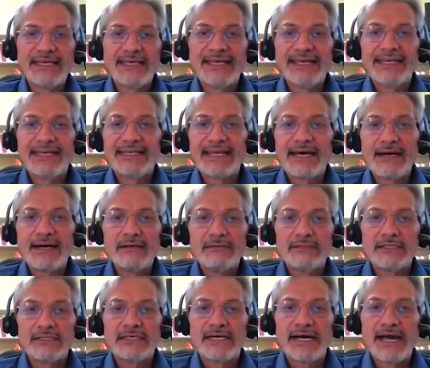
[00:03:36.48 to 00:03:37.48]
Now,
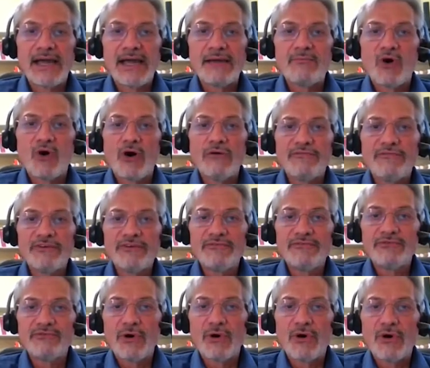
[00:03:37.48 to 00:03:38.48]
I'm often
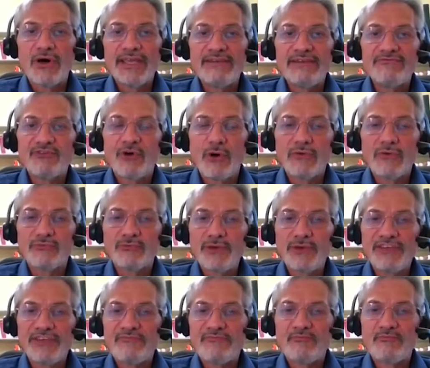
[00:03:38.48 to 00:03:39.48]
involved
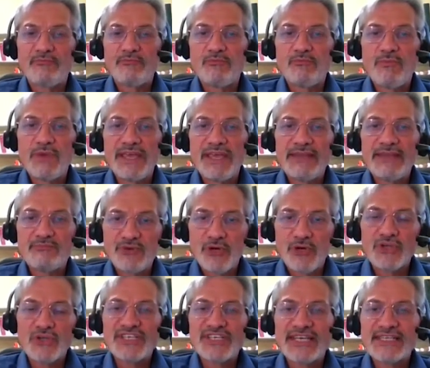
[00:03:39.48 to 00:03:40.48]
in
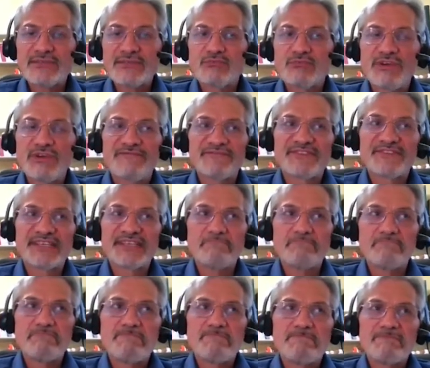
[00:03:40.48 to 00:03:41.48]
projects with some
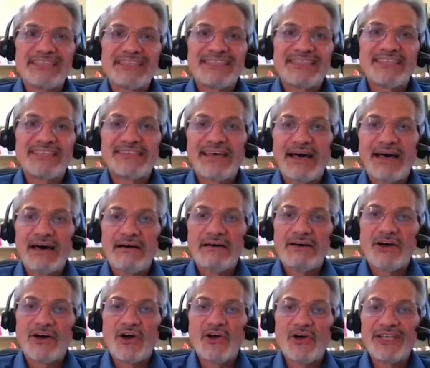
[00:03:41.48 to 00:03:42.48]
DITA
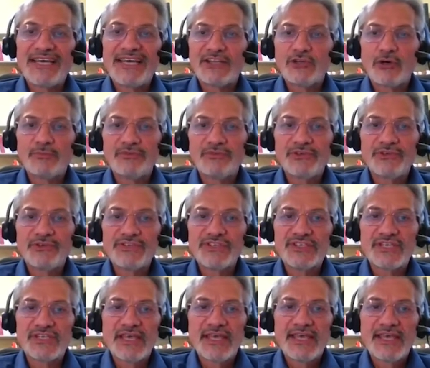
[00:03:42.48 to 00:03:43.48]
early
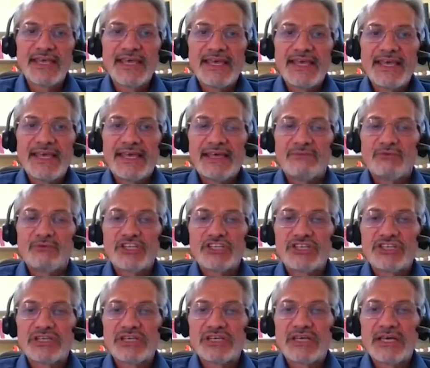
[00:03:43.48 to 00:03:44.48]
adopters,
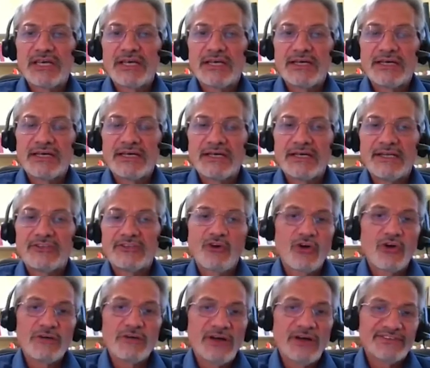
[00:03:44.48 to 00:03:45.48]
which
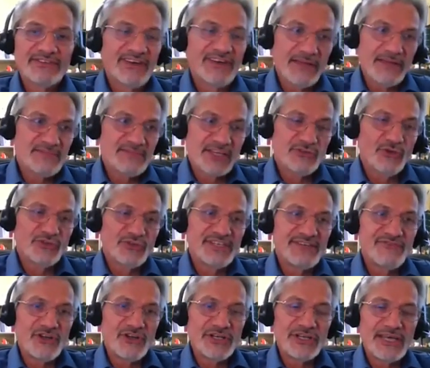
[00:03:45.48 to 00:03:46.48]
talk about times I don't
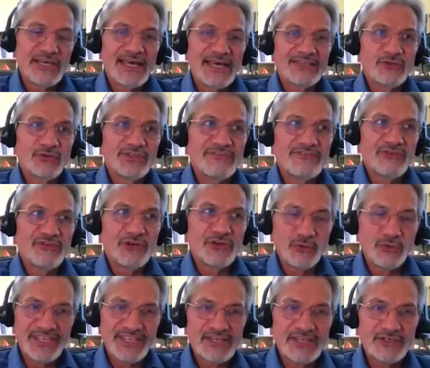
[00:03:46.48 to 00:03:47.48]
even know
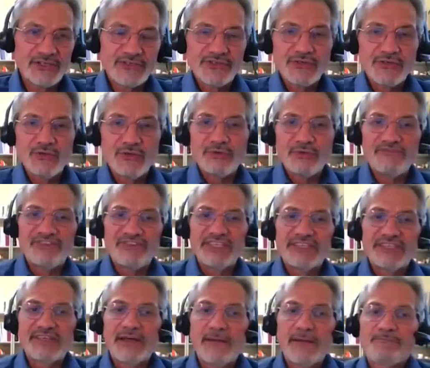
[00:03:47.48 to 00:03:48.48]
10 years ago with
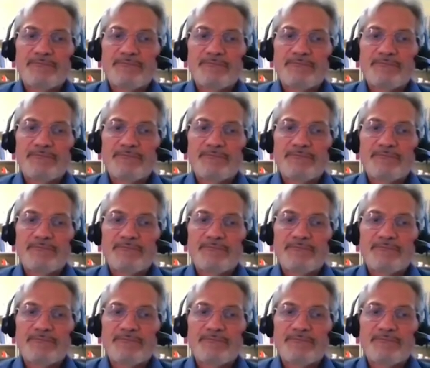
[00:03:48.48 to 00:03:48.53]
DITA.